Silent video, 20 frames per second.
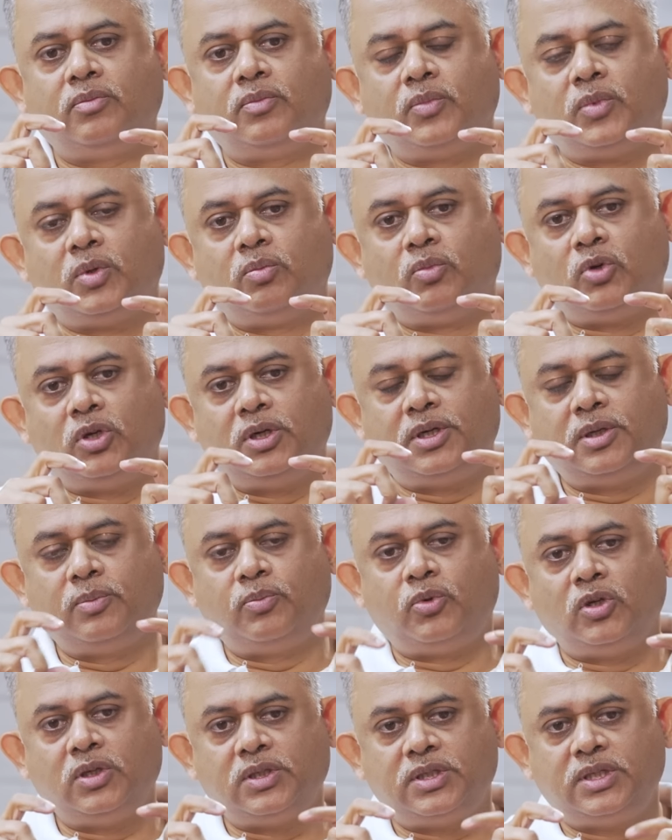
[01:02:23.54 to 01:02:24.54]
monetary
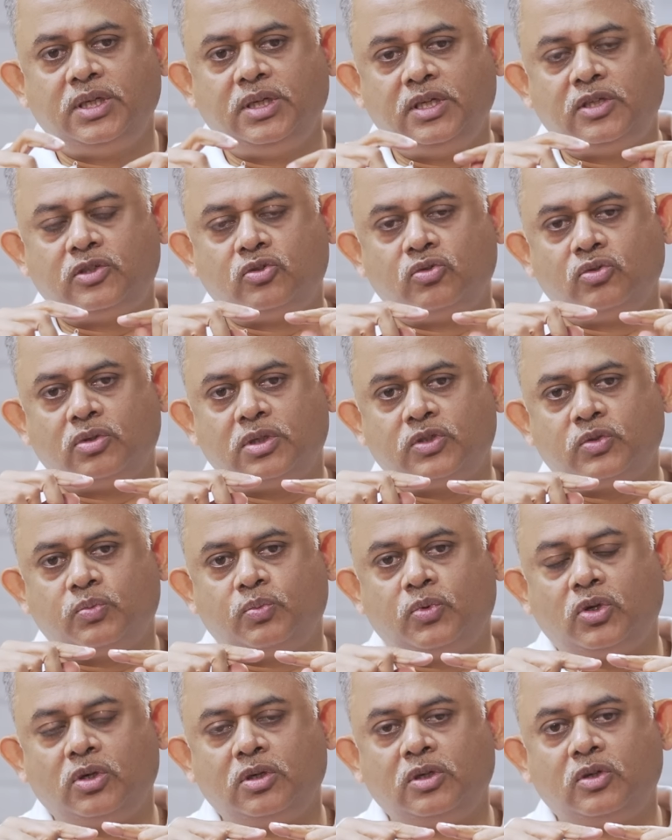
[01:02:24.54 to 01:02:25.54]
policy needs to
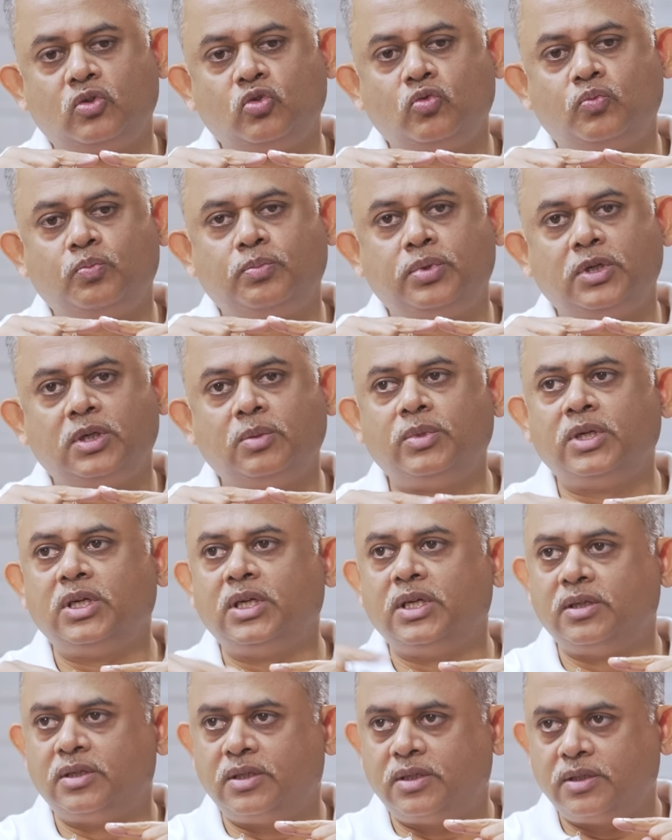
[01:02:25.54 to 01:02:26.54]
respond to
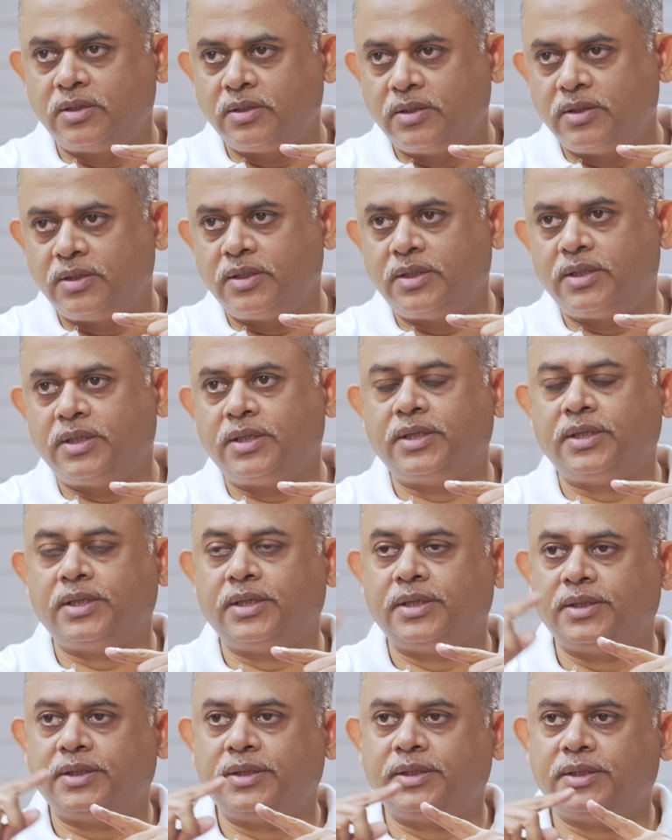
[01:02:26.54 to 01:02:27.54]
permanent
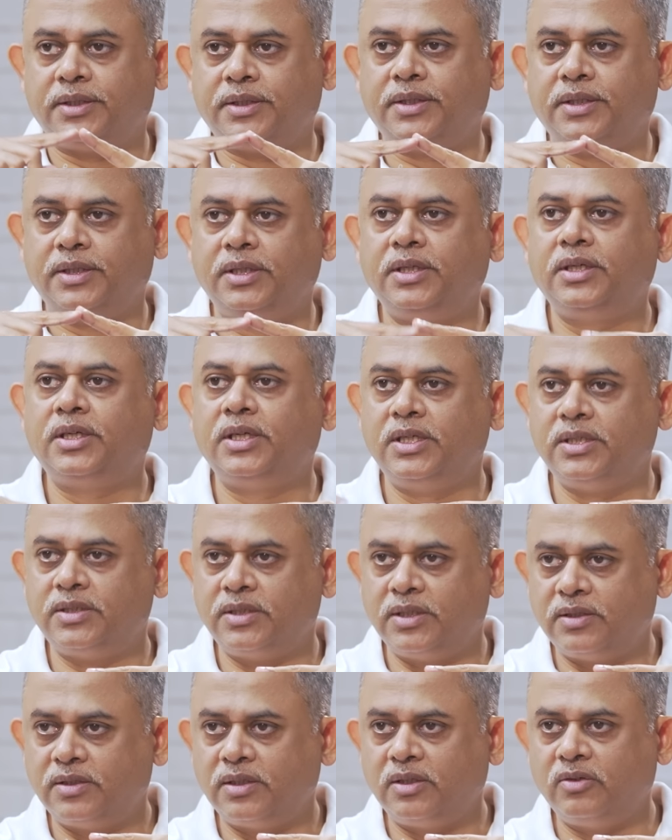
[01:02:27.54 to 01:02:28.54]

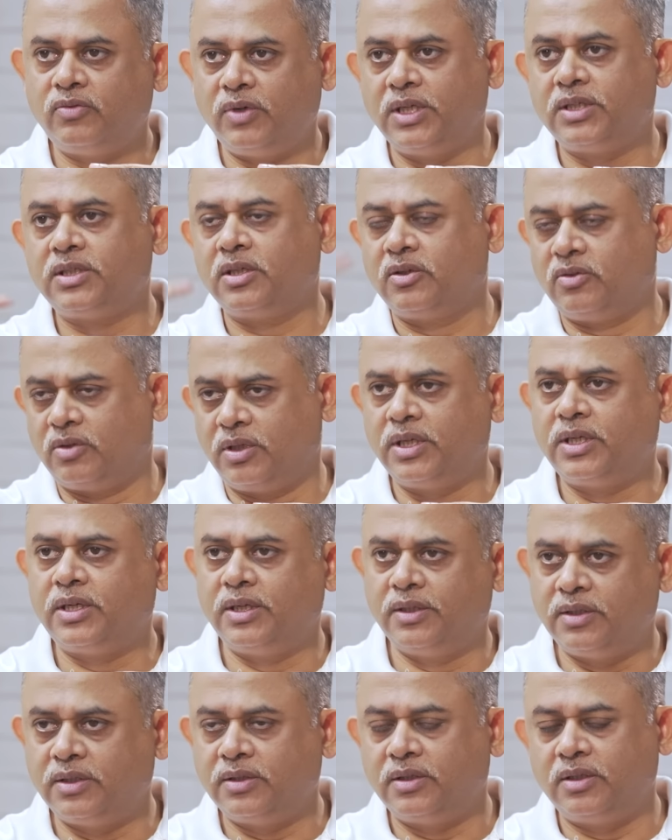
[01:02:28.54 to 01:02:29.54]
increases in inflation or
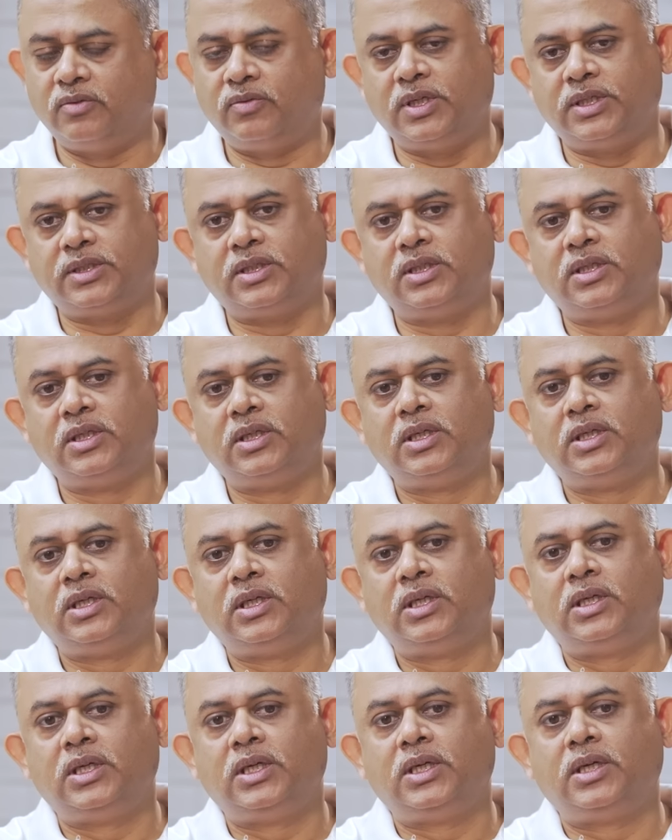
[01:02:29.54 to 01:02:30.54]
decreases in inflation.
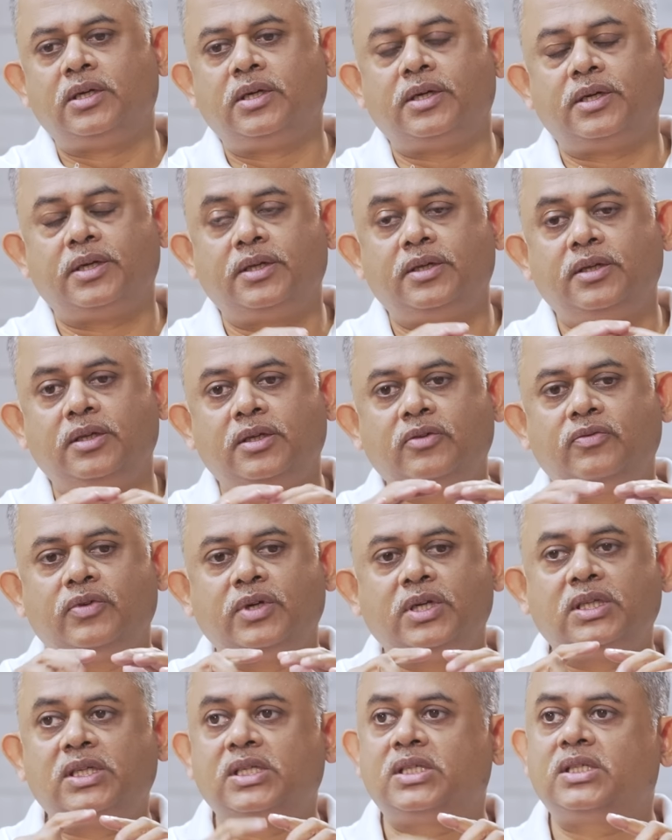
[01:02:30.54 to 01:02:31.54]
If
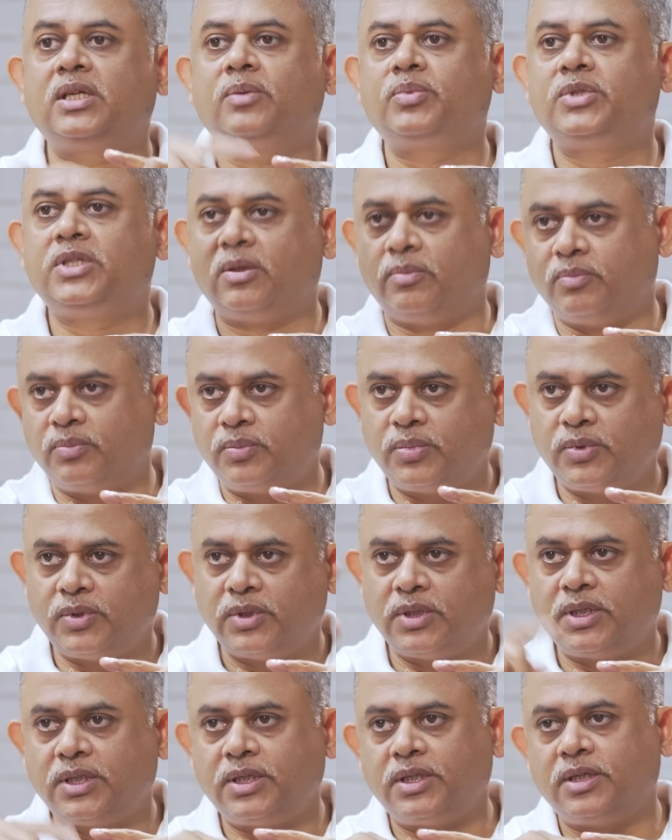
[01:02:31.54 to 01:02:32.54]
it is a step jump
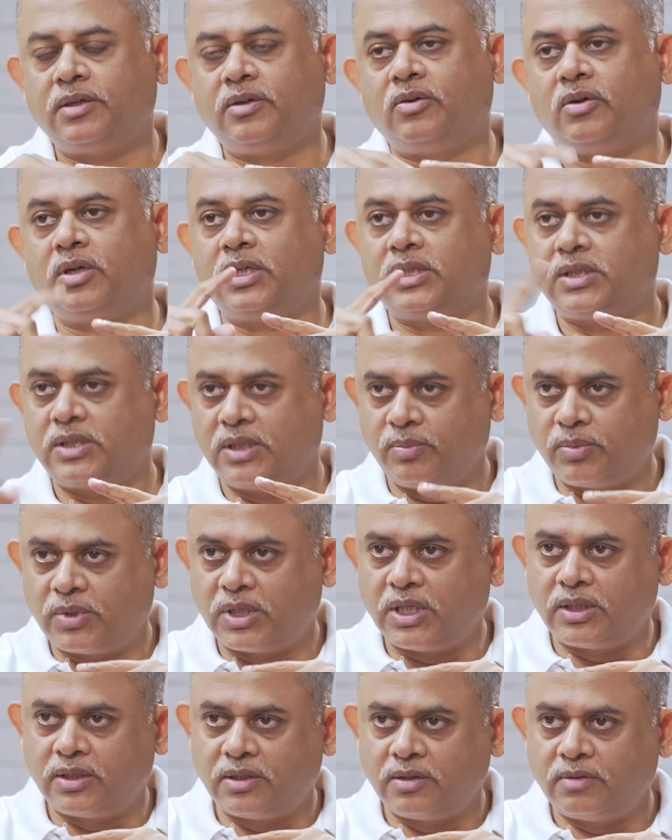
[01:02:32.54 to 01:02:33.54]
or a step
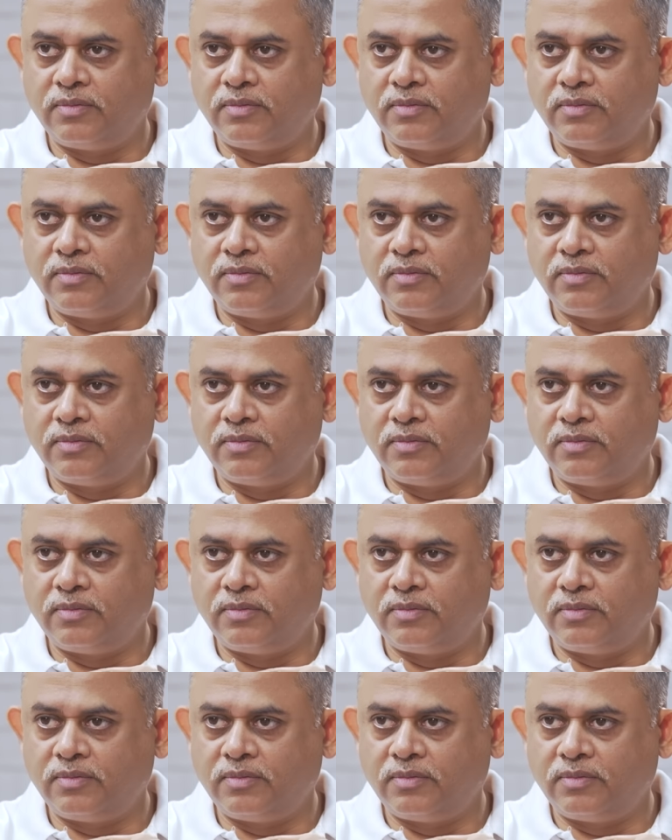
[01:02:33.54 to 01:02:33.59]
cut,